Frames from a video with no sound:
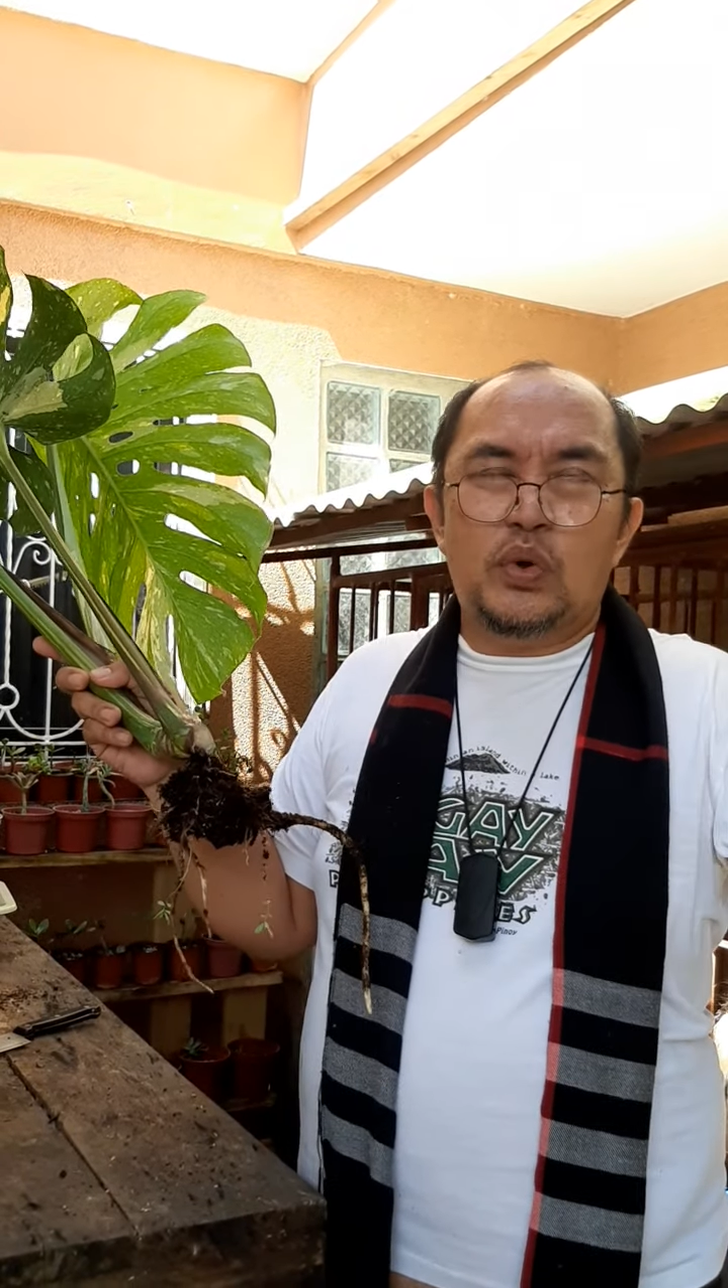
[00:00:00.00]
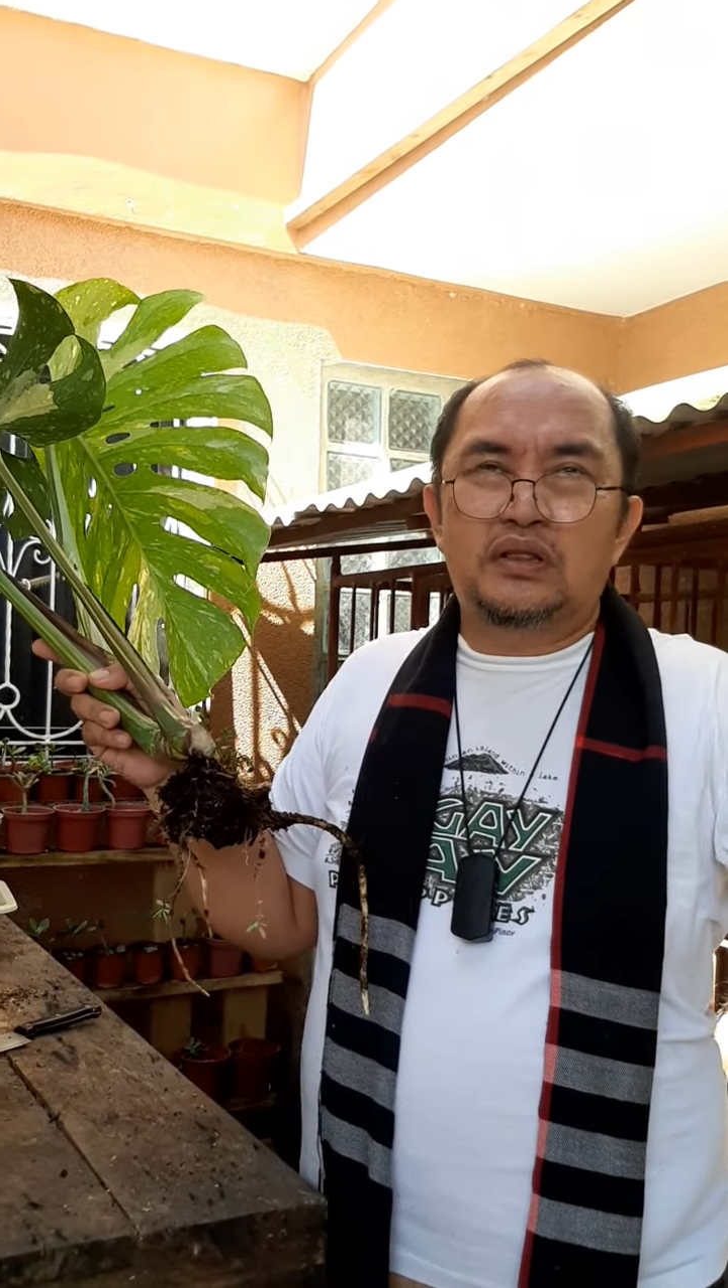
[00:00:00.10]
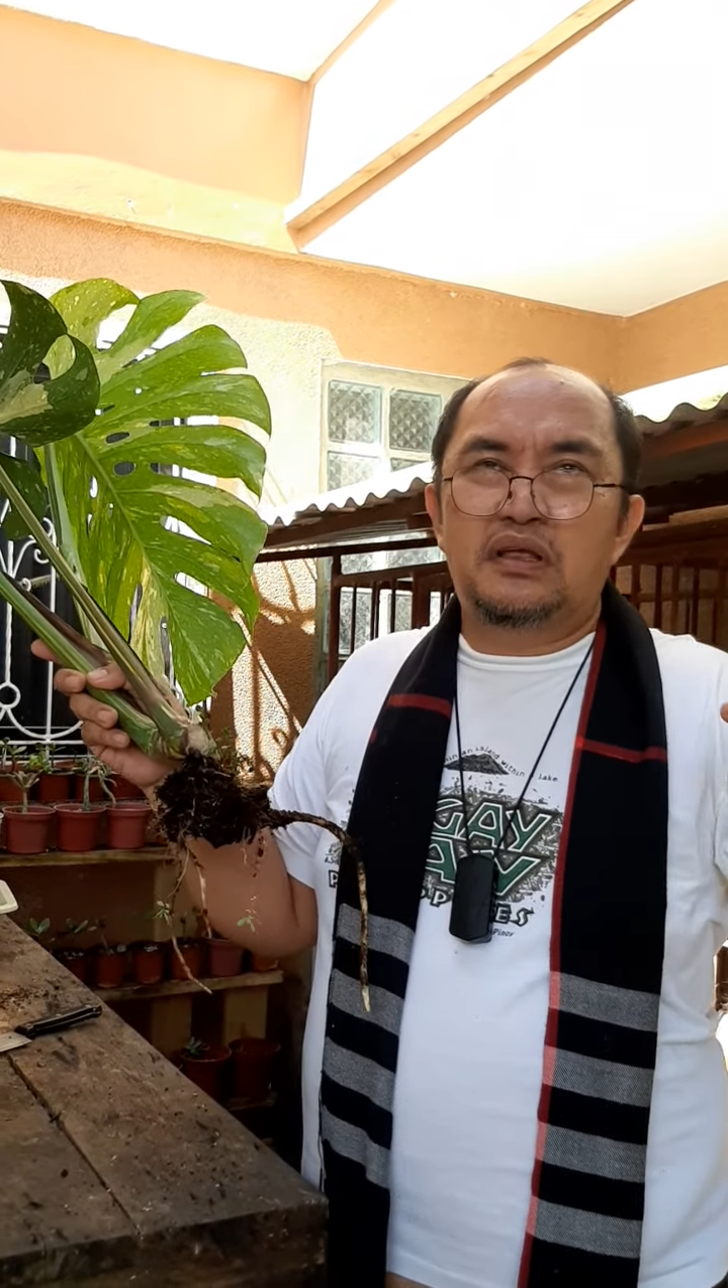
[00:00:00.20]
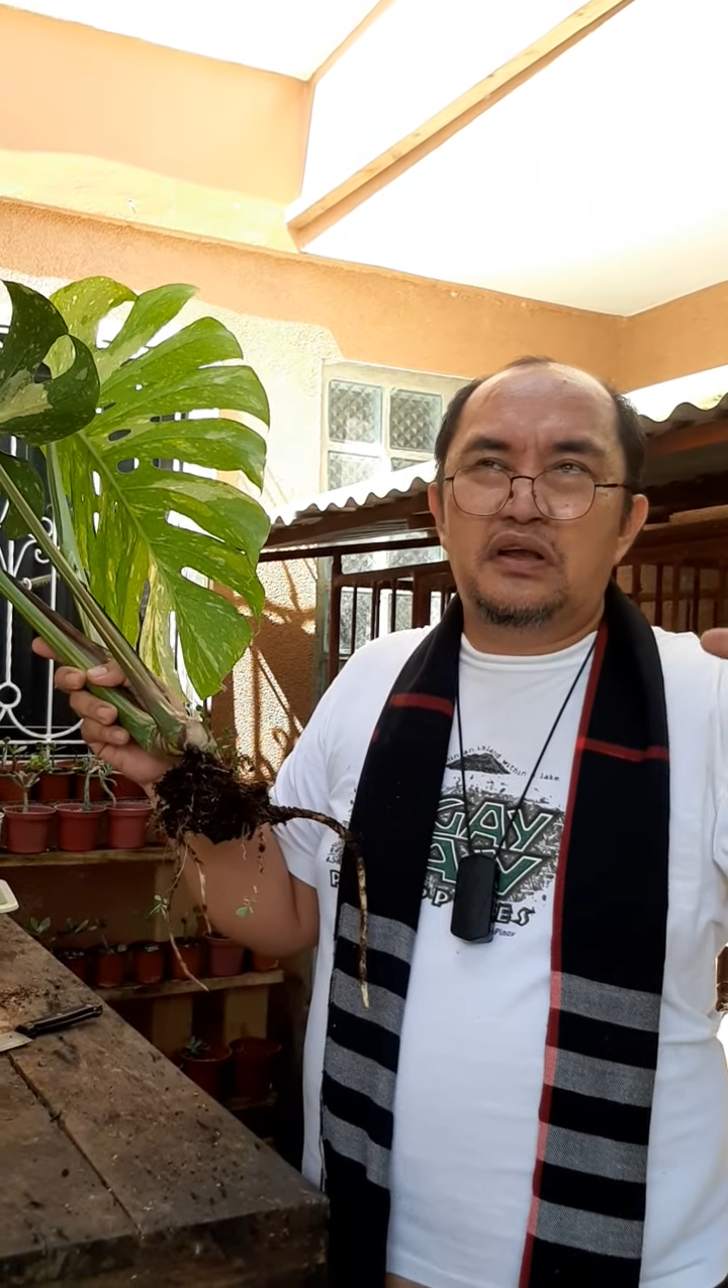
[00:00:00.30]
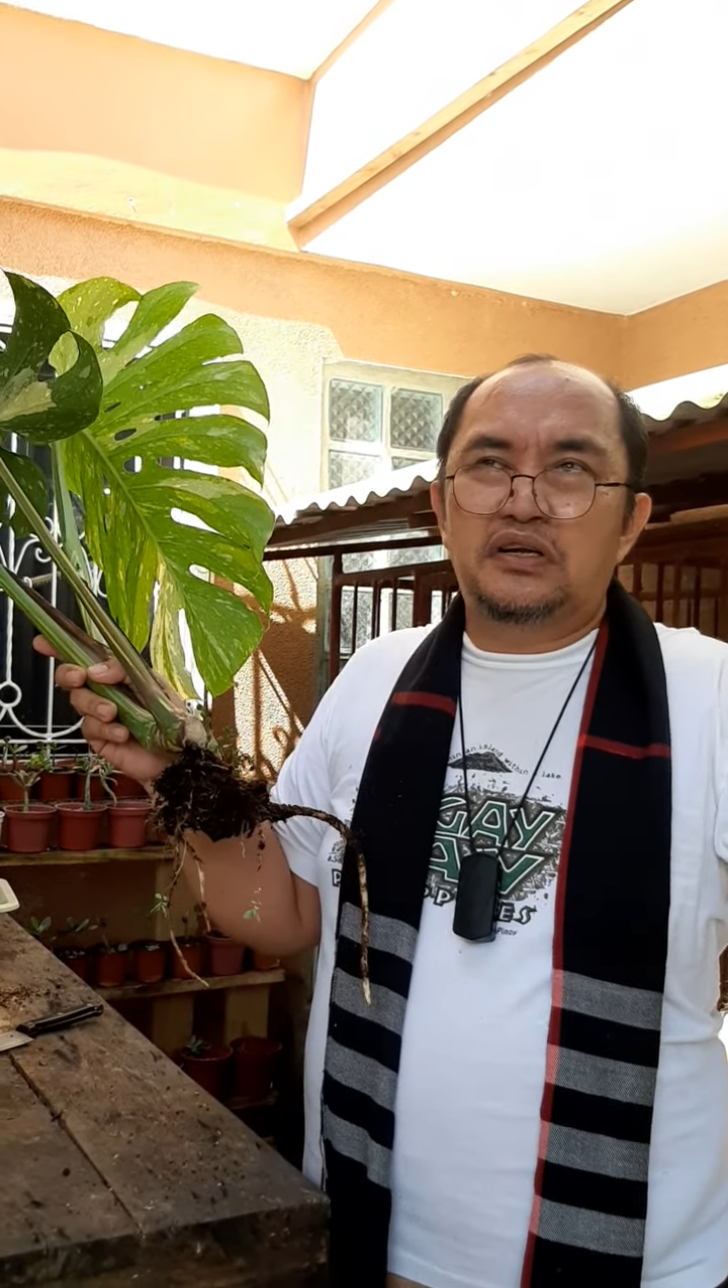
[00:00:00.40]

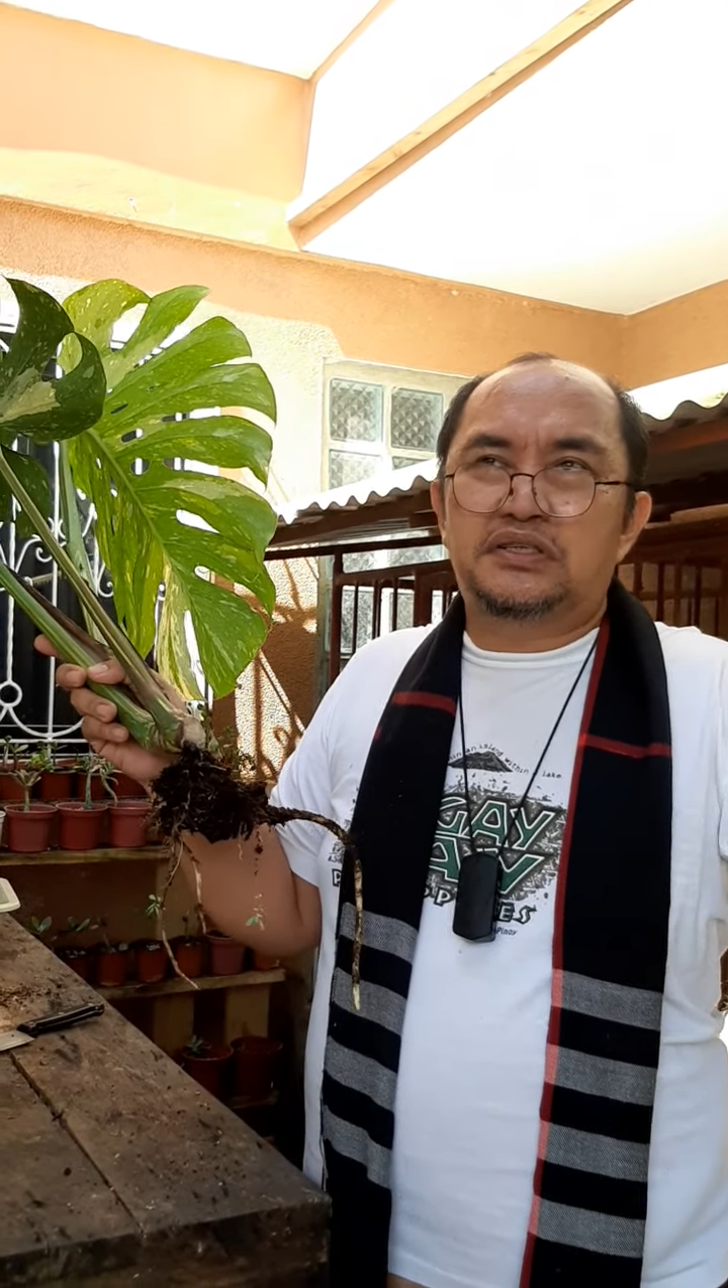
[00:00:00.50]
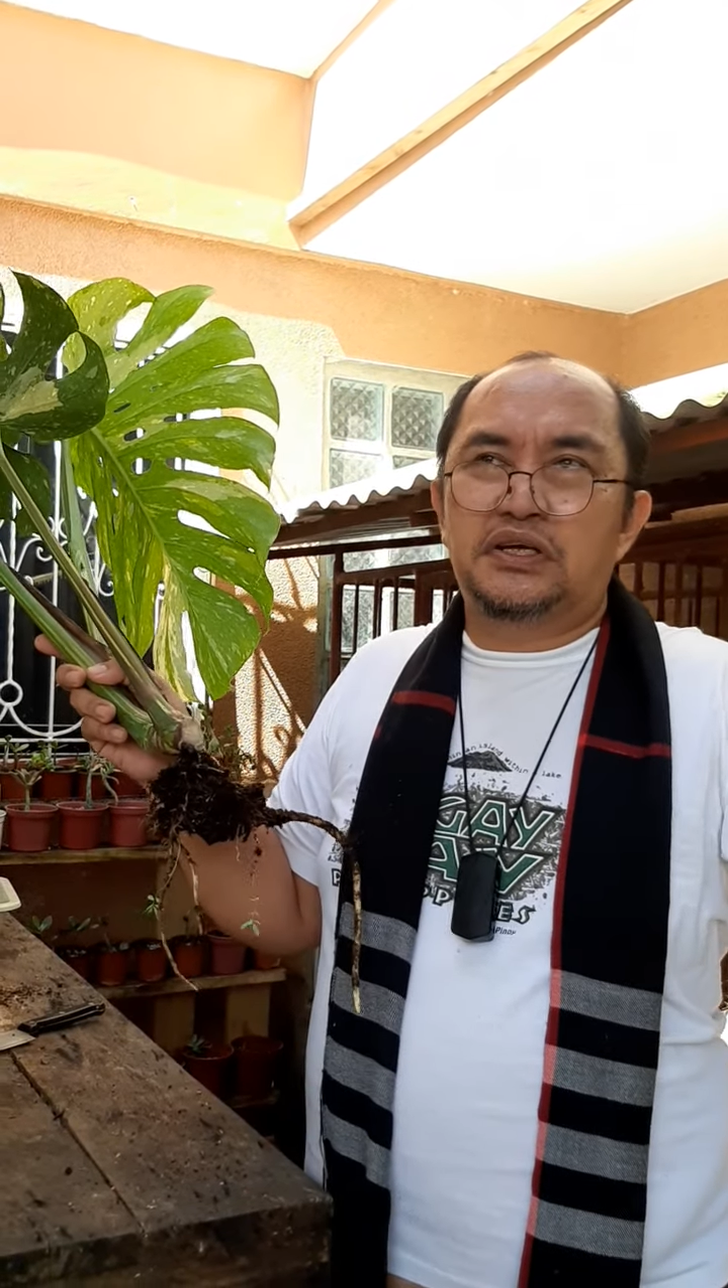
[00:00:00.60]
20 years,